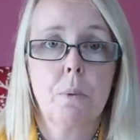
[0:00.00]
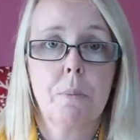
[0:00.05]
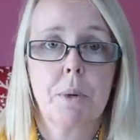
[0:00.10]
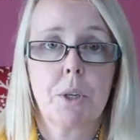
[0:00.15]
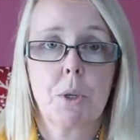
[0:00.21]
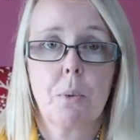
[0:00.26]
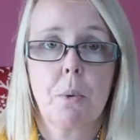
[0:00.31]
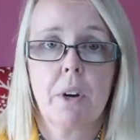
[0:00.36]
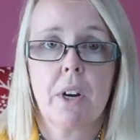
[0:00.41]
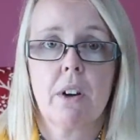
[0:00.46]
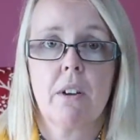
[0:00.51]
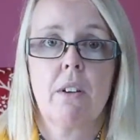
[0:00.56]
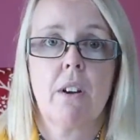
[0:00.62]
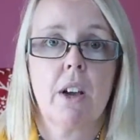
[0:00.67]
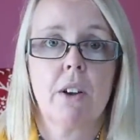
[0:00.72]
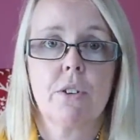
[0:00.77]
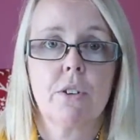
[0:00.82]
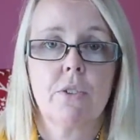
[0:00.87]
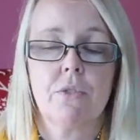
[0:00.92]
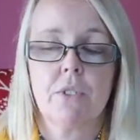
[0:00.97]
much wear
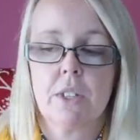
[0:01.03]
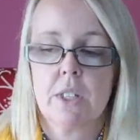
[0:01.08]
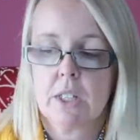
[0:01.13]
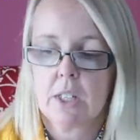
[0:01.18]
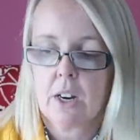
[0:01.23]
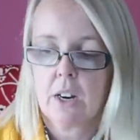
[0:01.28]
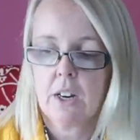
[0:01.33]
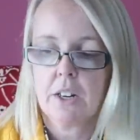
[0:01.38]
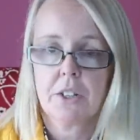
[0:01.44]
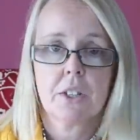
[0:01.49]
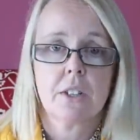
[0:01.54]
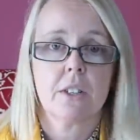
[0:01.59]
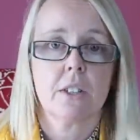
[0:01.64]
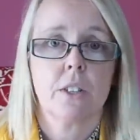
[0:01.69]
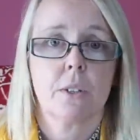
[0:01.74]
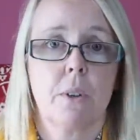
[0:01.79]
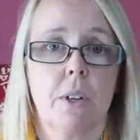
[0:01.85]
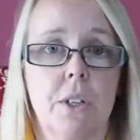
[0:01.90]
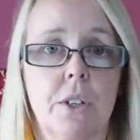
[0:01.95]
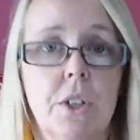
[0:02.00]
out of this cardigan
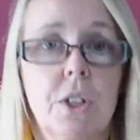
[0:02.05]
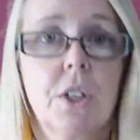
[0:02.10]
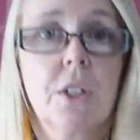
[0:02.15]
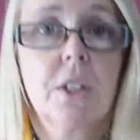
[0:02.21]
so I'll just